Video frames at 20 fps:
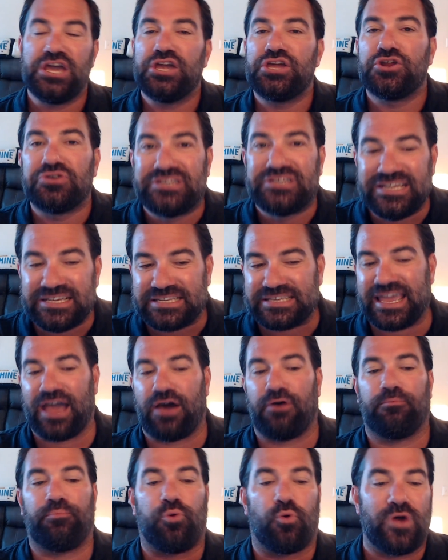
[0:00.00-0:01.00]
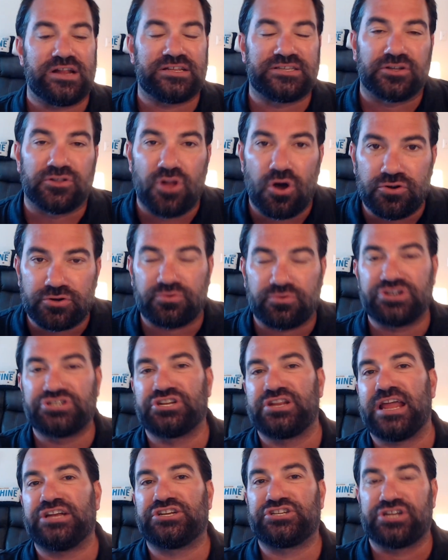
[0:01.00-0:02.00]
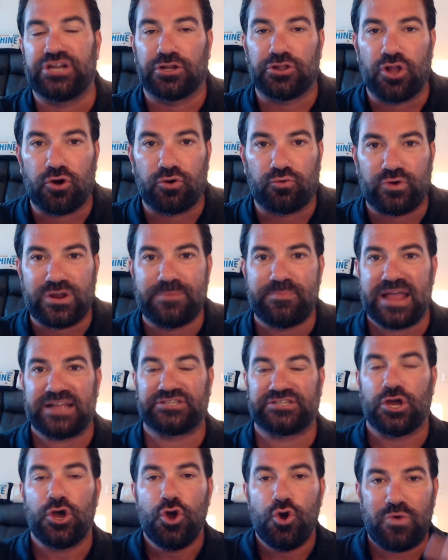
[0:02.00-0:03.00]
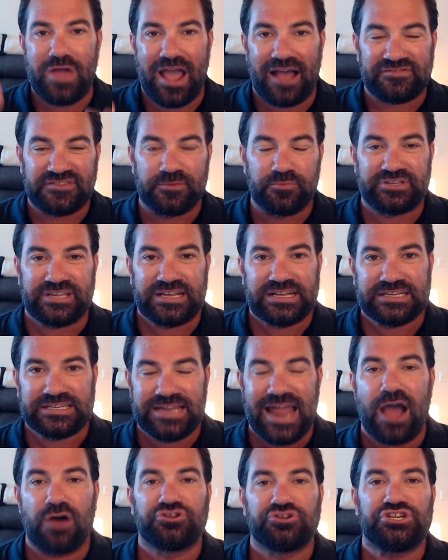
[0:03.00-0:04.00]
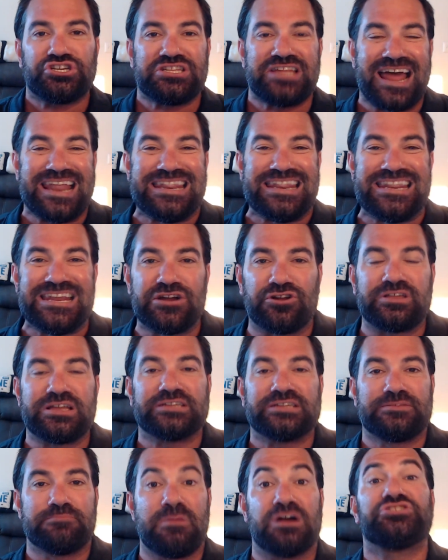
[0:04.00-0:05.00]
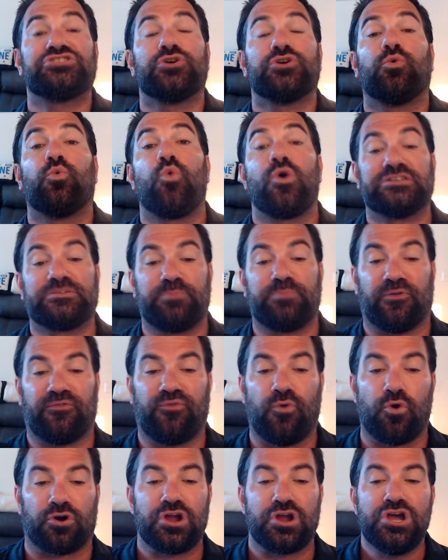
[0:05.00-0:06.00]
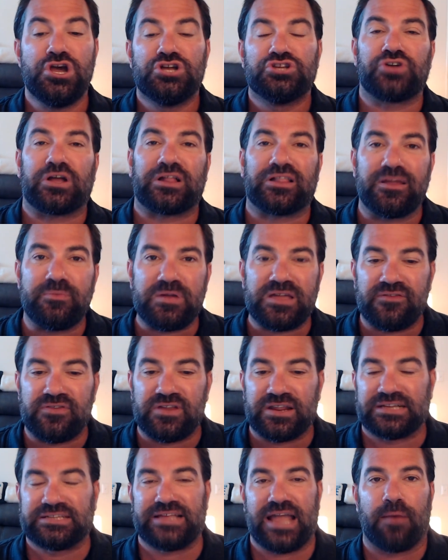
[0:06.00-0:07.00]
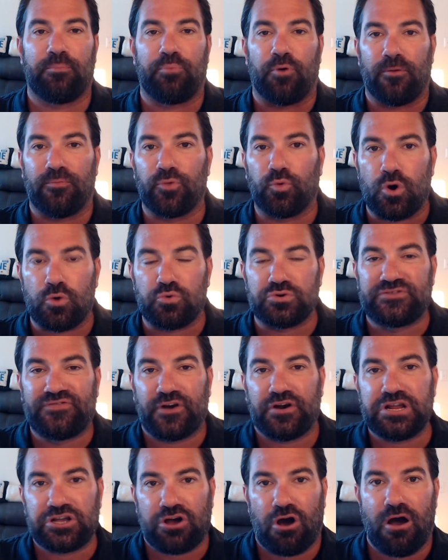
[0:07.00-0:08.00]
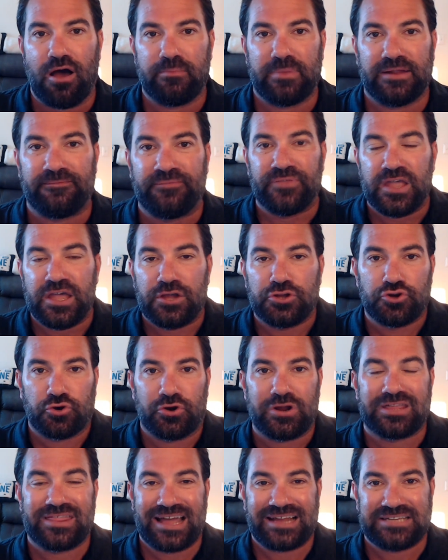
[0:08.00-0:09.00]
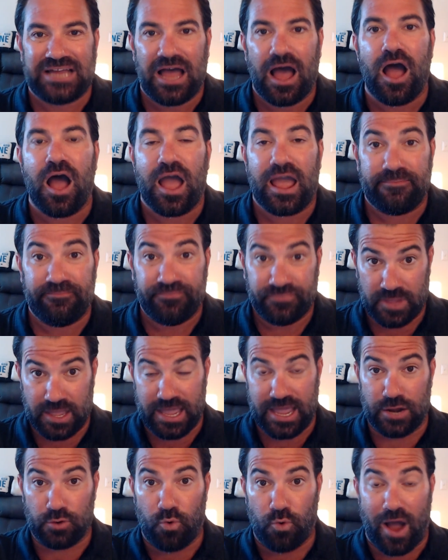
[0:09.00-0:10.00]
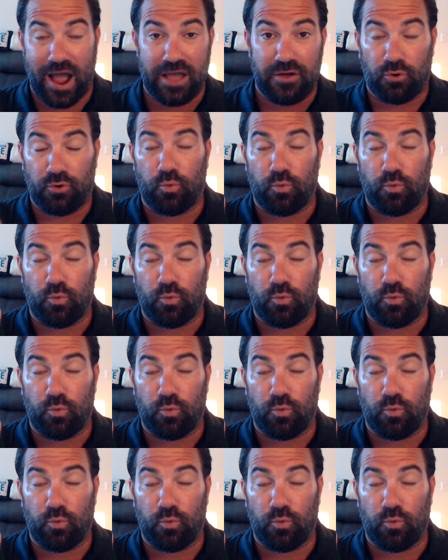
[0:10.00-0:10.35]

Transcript: discount points and loan origination and loan rebates. We have some of those things now, just not nearly as much as it was before. So let me give an example. What was very common during that time, and why